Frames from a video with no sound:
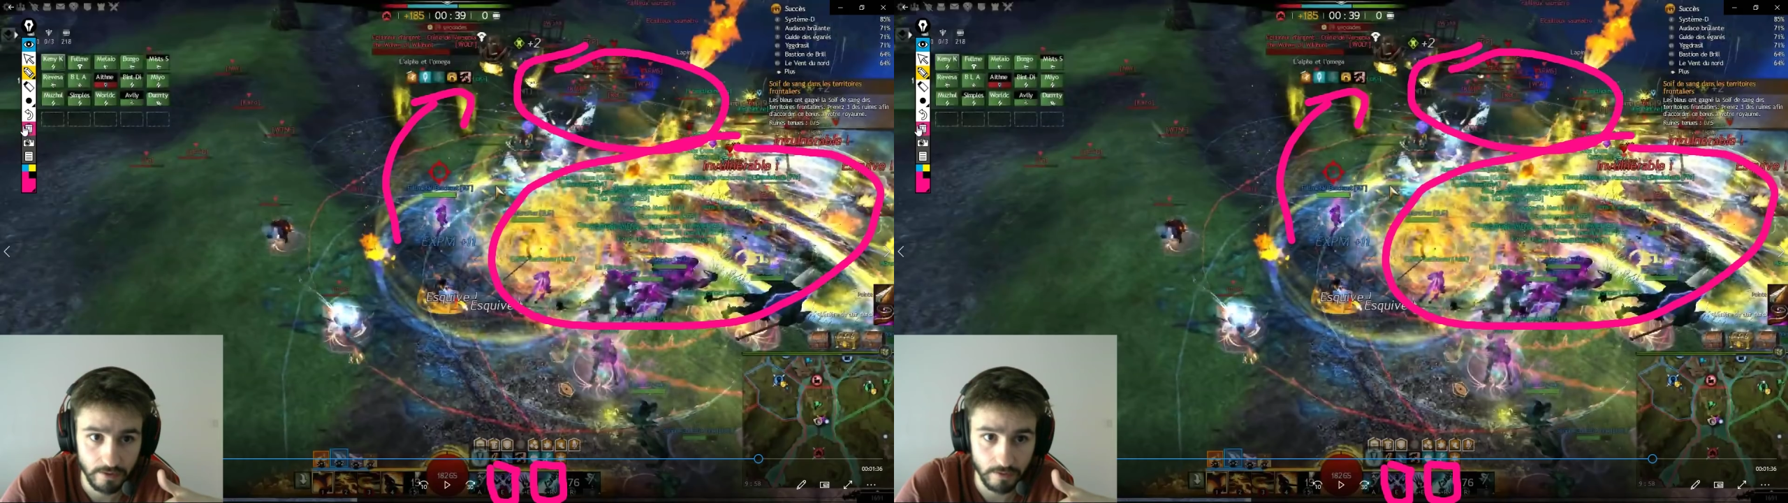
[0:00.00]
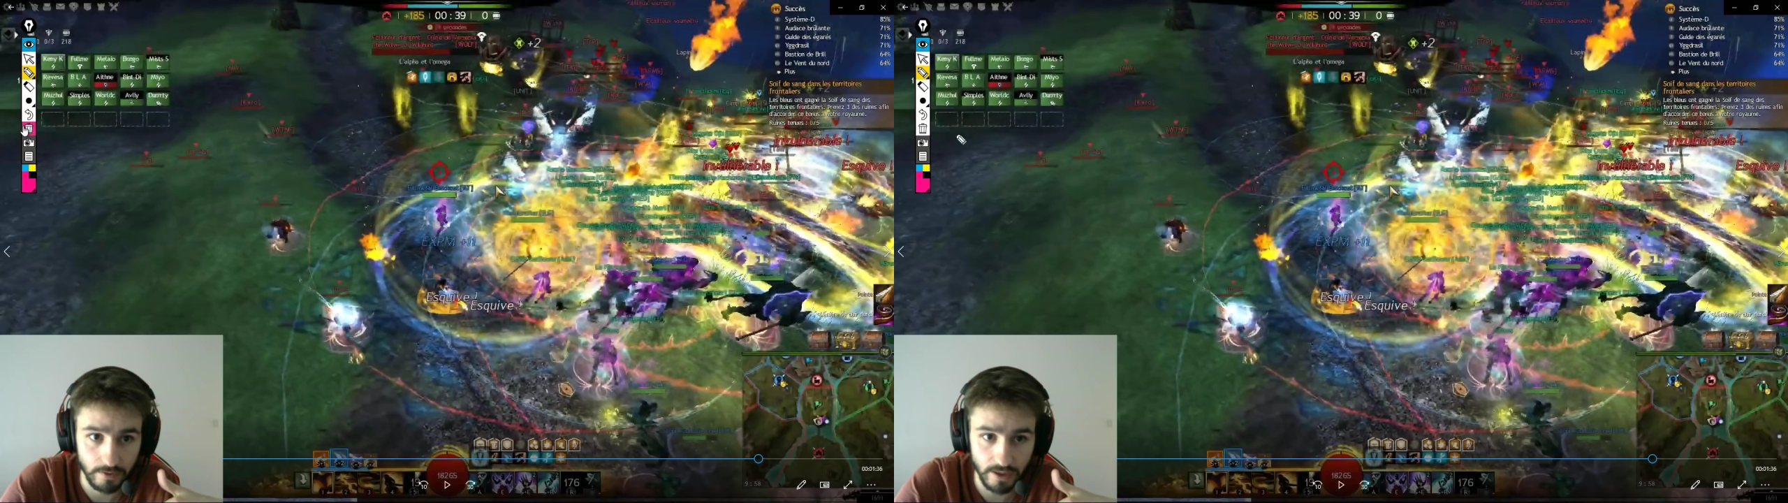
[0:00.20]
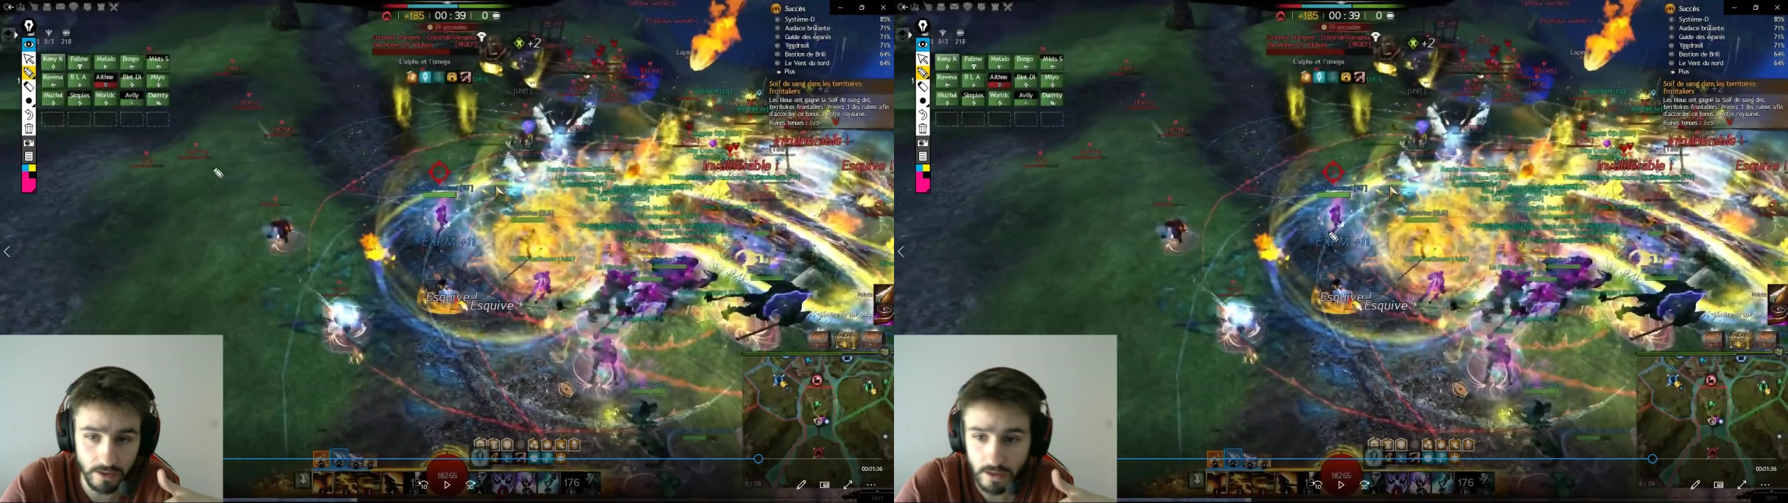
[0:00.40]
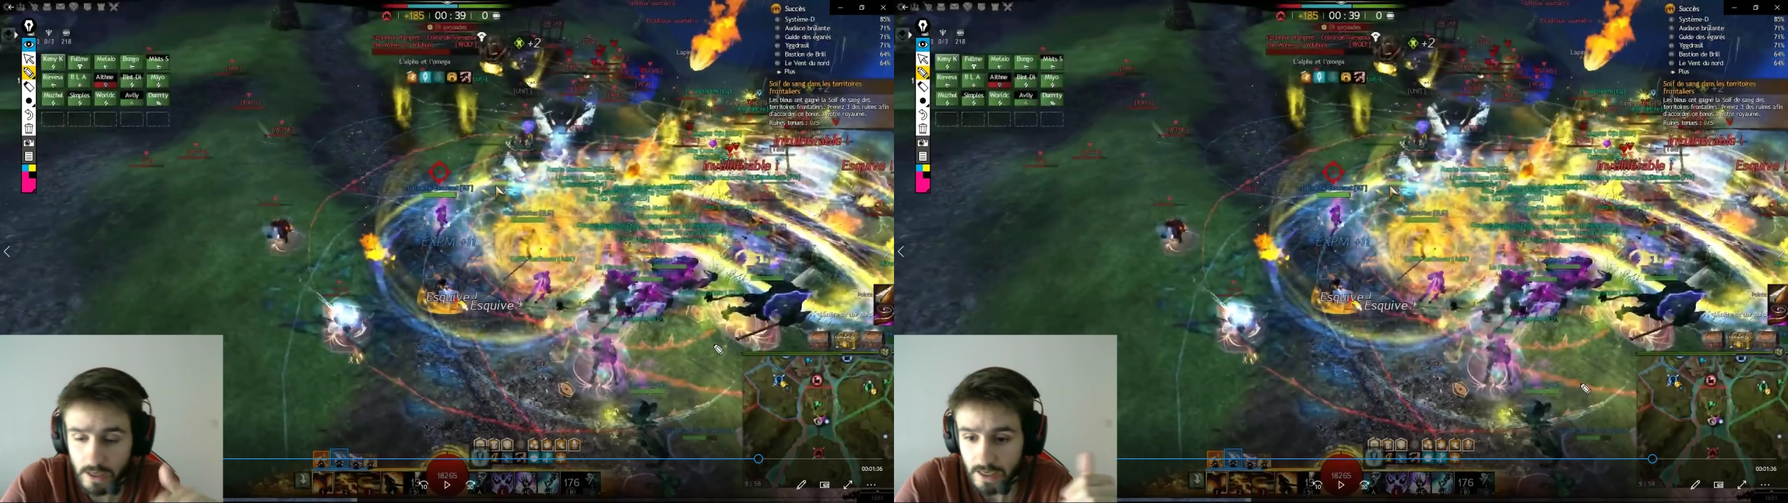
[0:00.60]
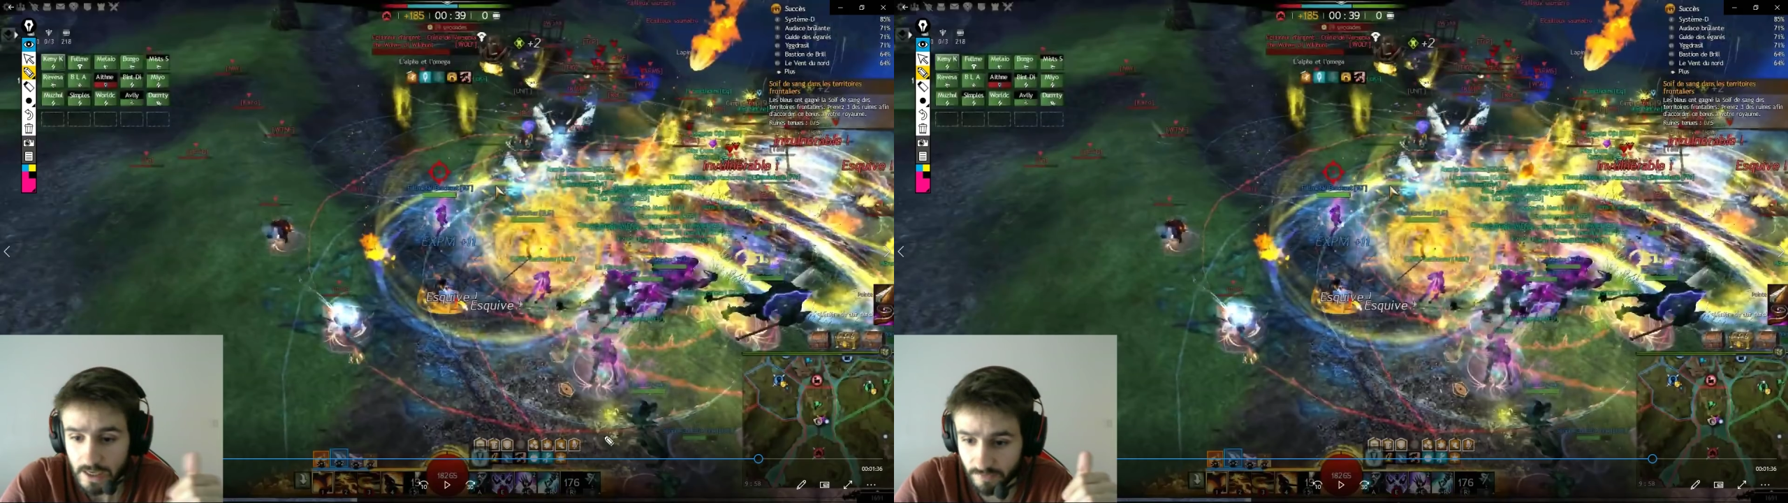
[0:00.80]
Okay?
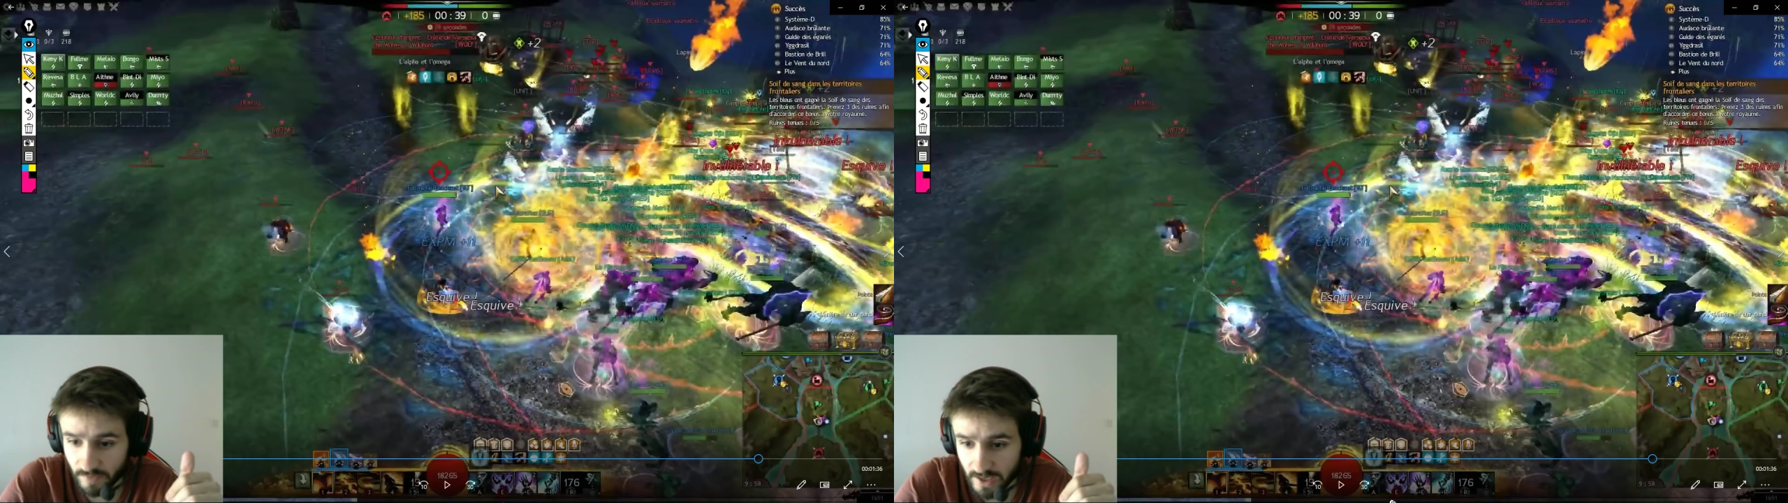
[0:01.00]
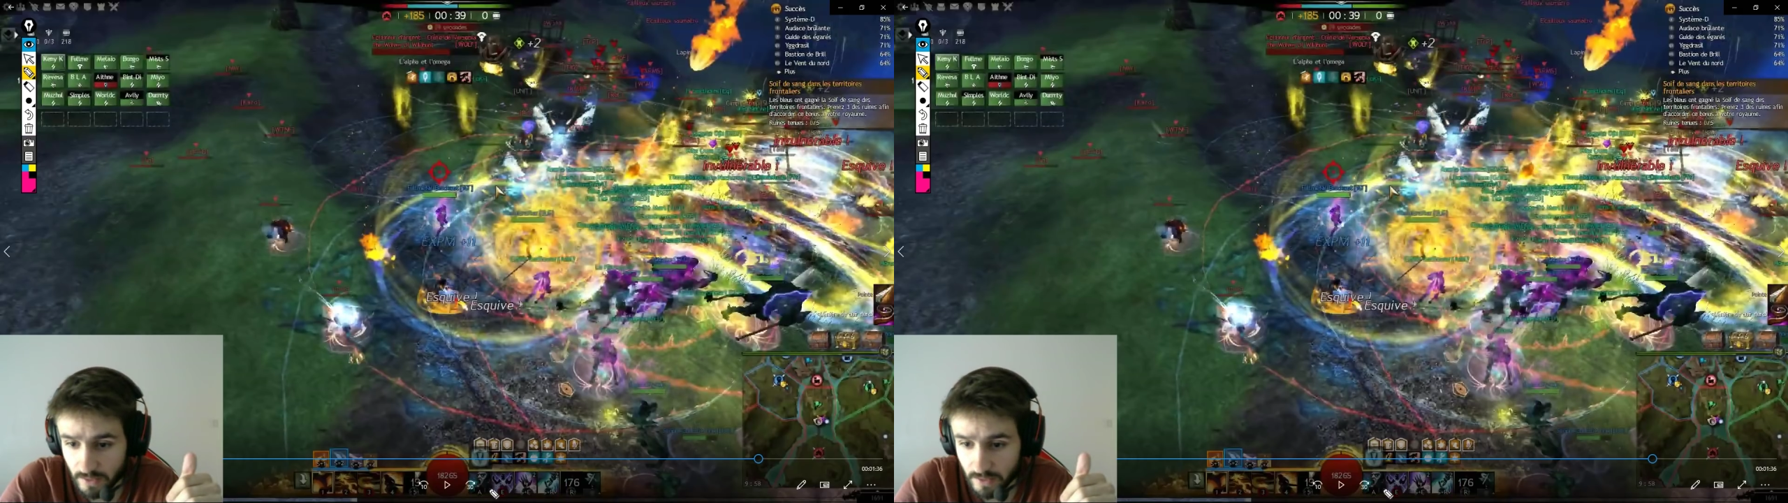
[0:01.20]
If I had